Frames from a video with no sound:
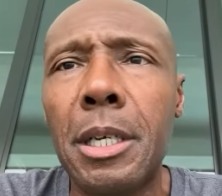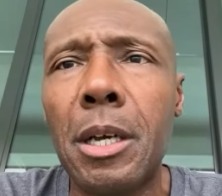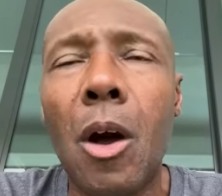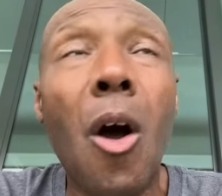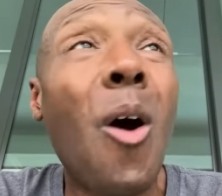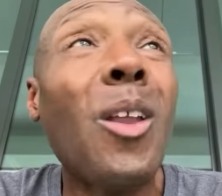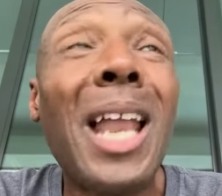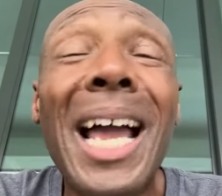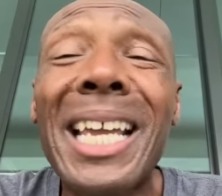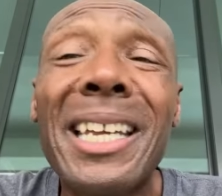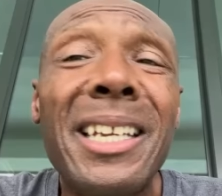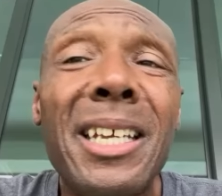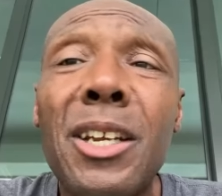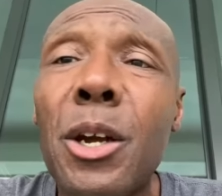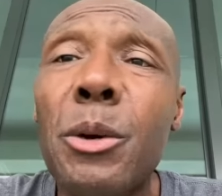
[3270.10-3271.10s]
All I can
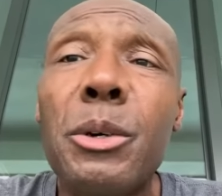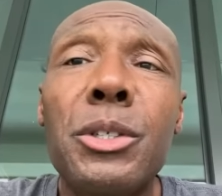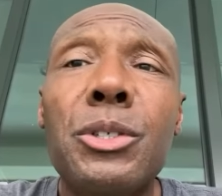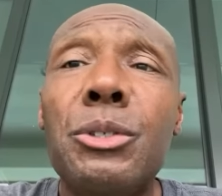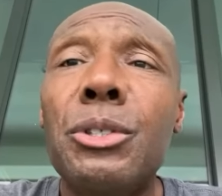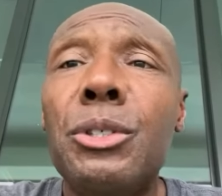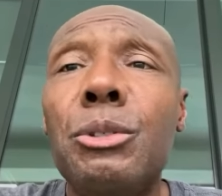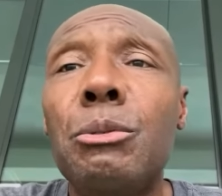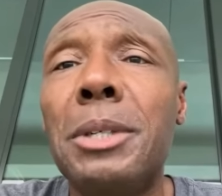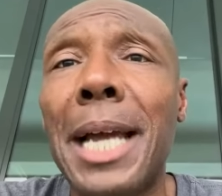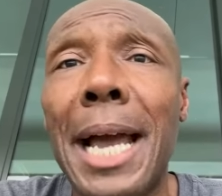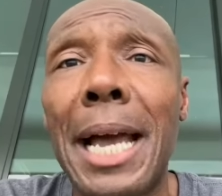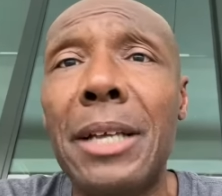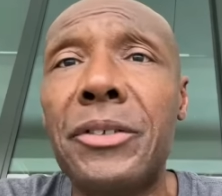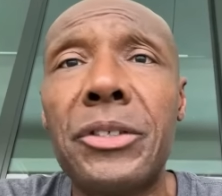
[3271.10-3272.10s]
encourage you to do,
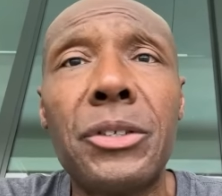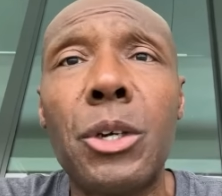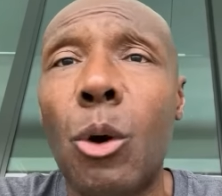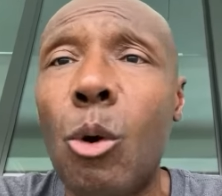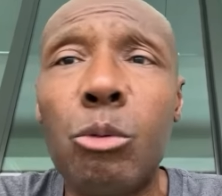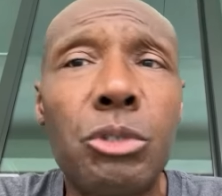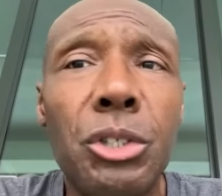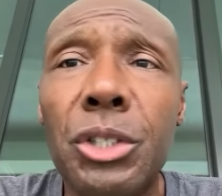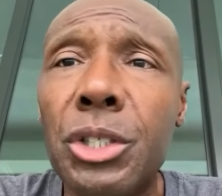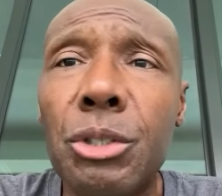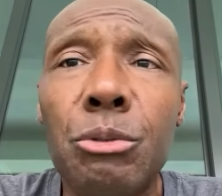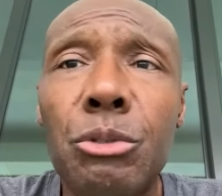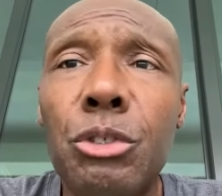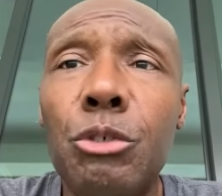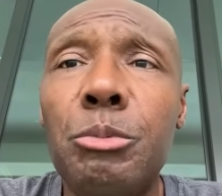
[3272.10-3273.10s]
guys, is go onto the
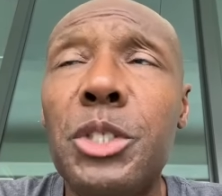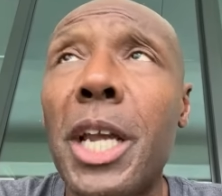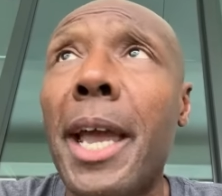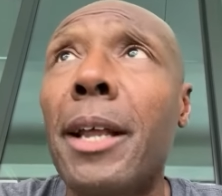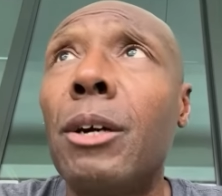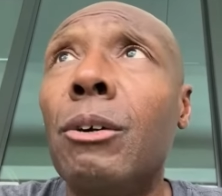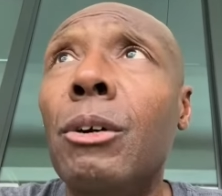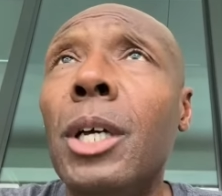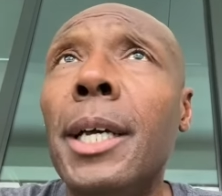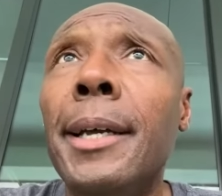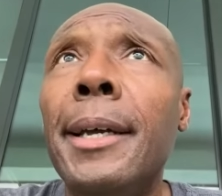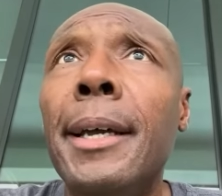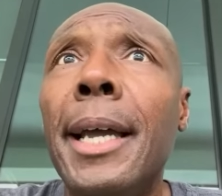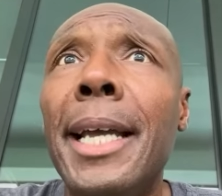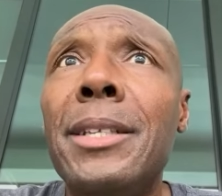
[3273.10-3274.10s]
YouTube channel
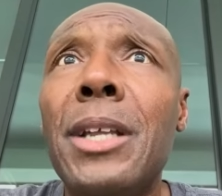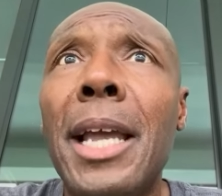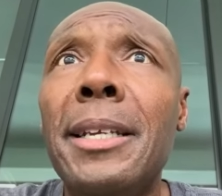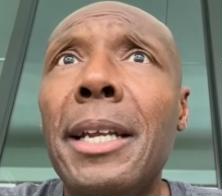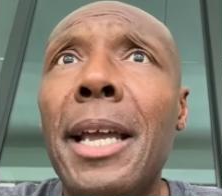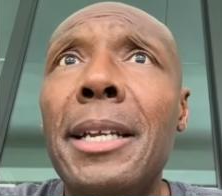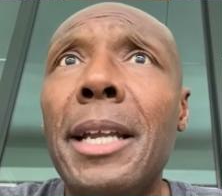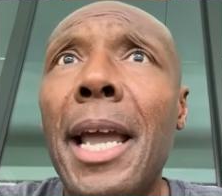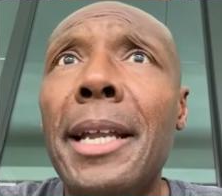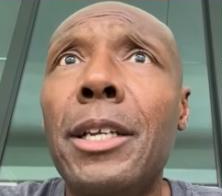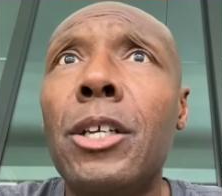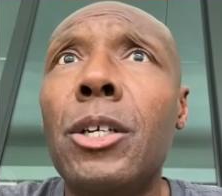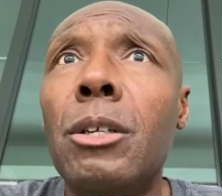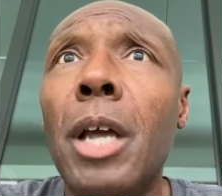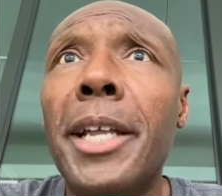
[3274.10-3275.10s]
and, and, and,
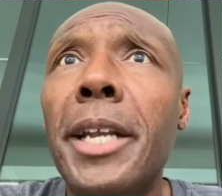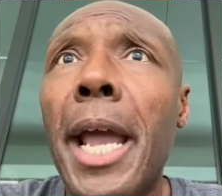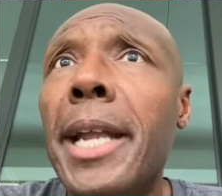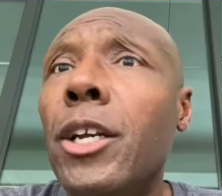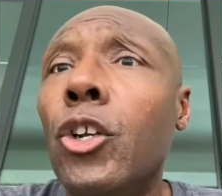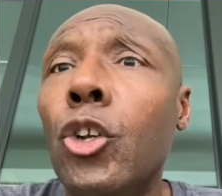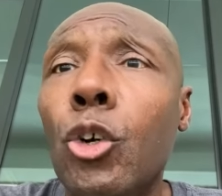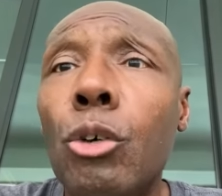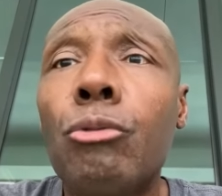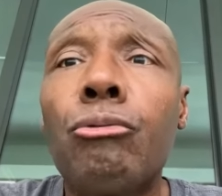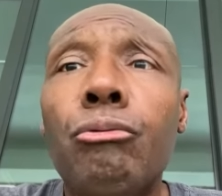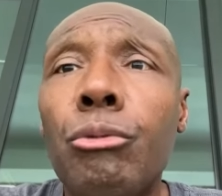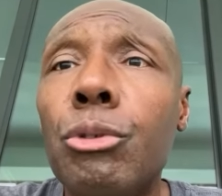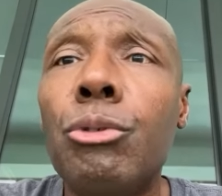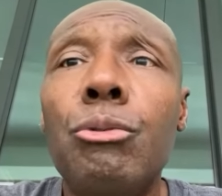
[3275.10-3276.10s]
and, and, and look
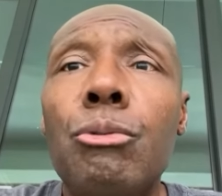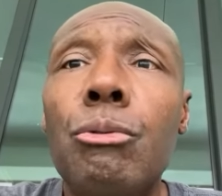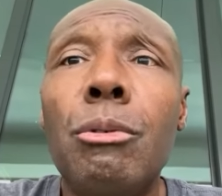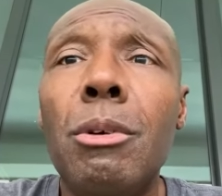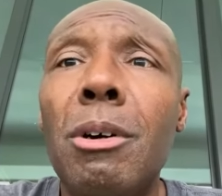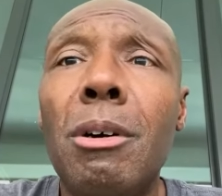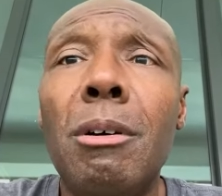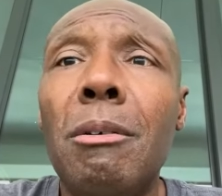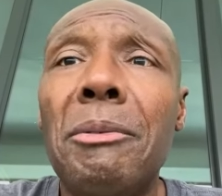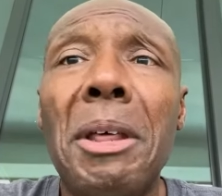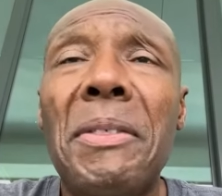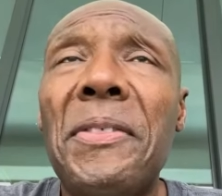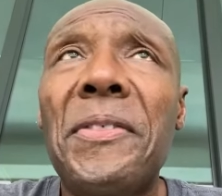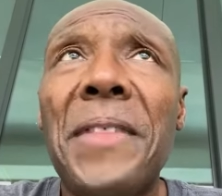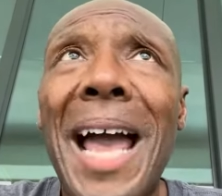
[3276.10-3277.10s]
through the
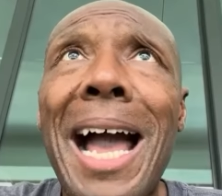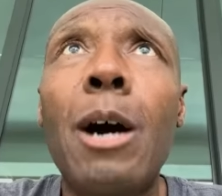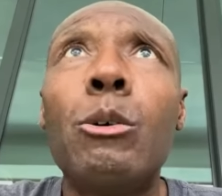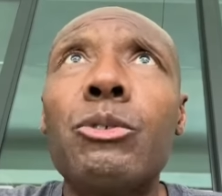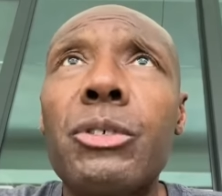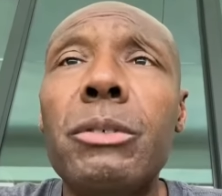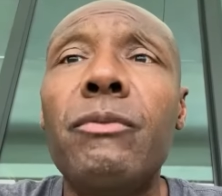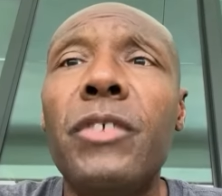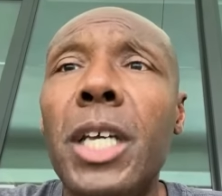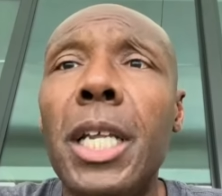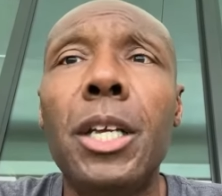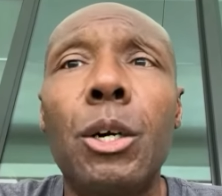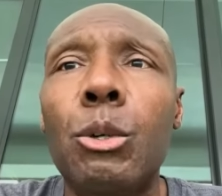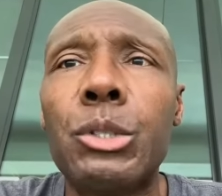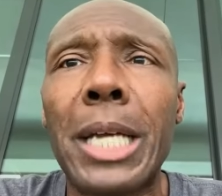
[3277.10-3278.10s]
thousand
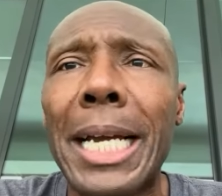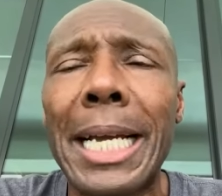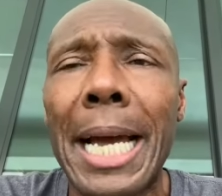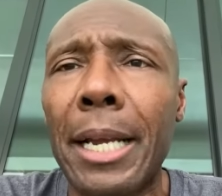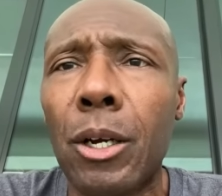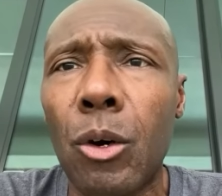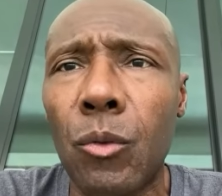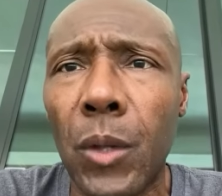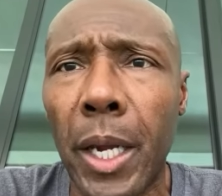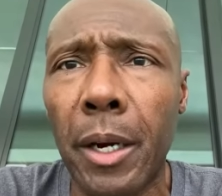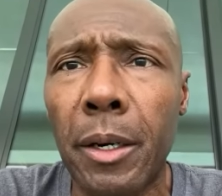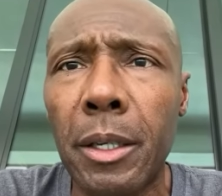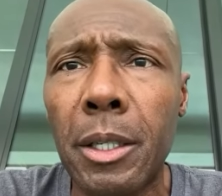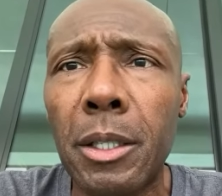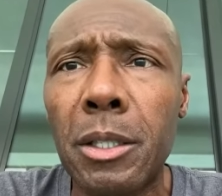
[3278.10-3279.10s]
videos I got on there.
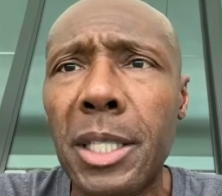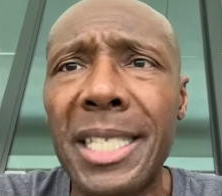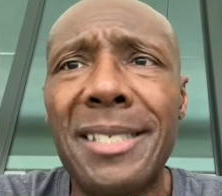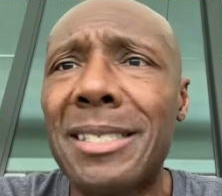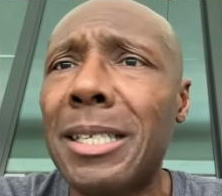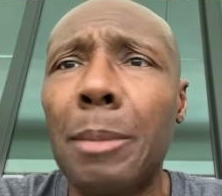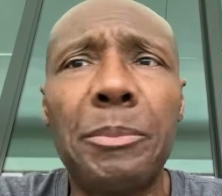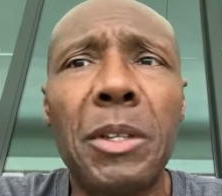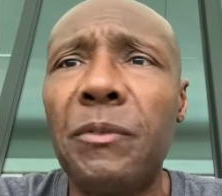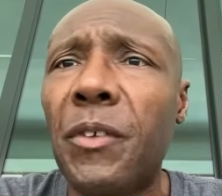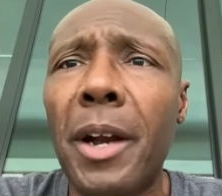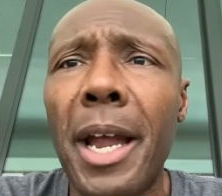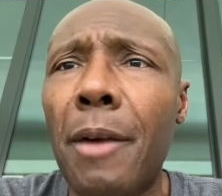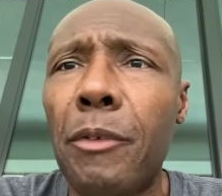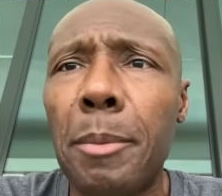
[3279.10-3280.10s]
There's something for
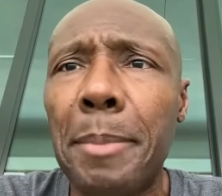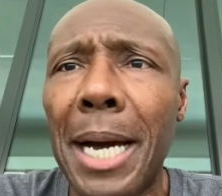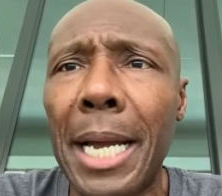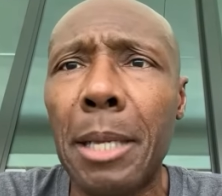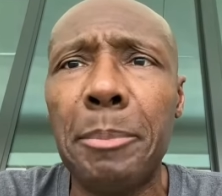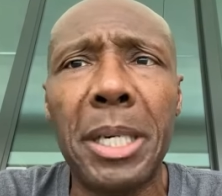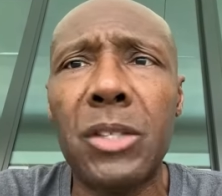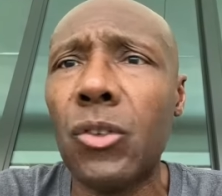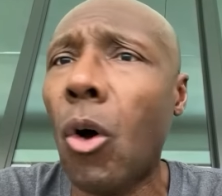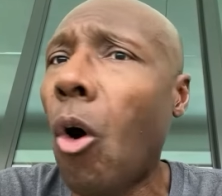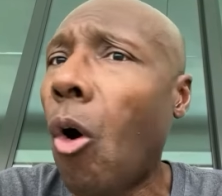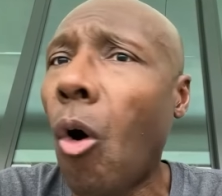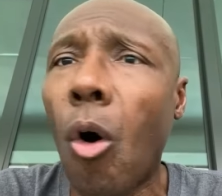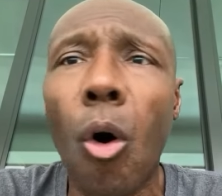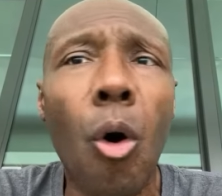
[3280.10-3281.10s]
everybody, but it's
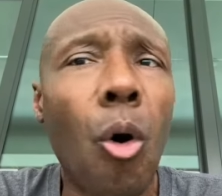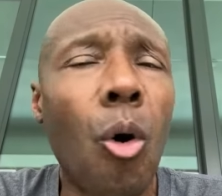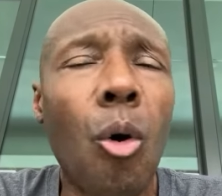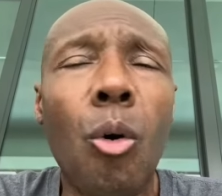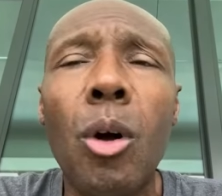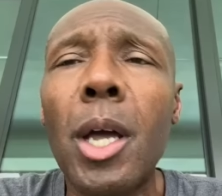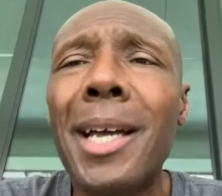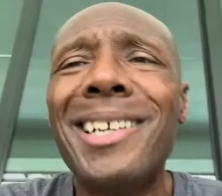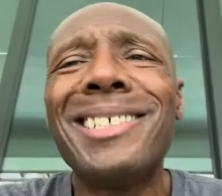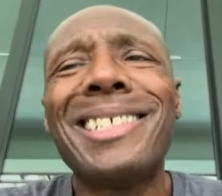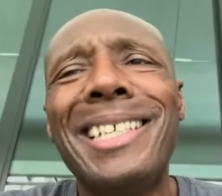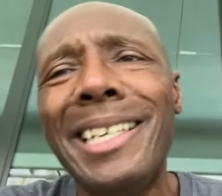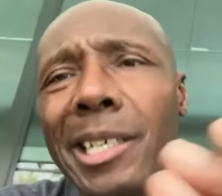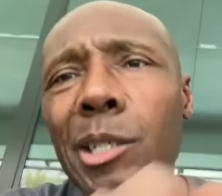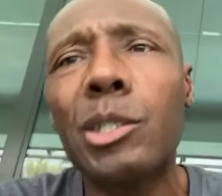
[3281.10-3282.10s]
all
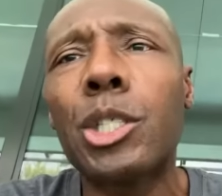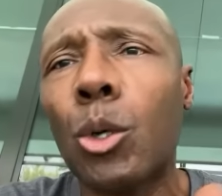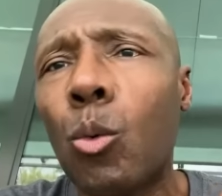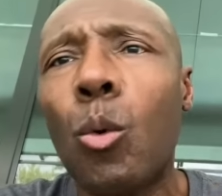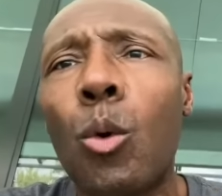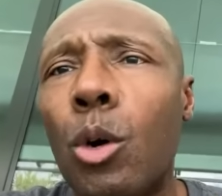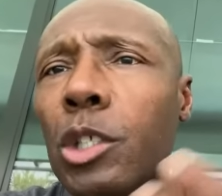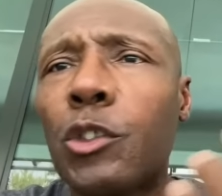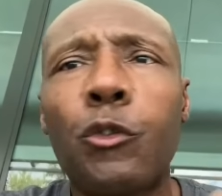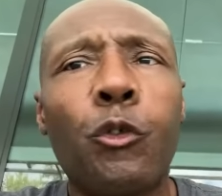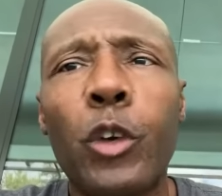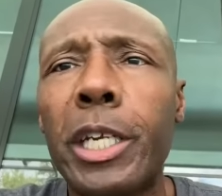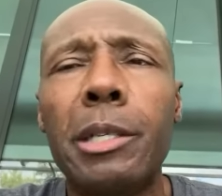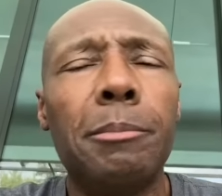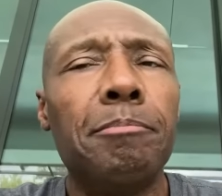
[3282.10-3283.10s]
geared towards
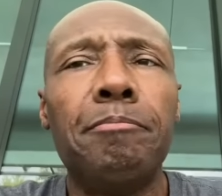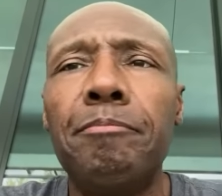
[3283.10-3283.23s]
freedom.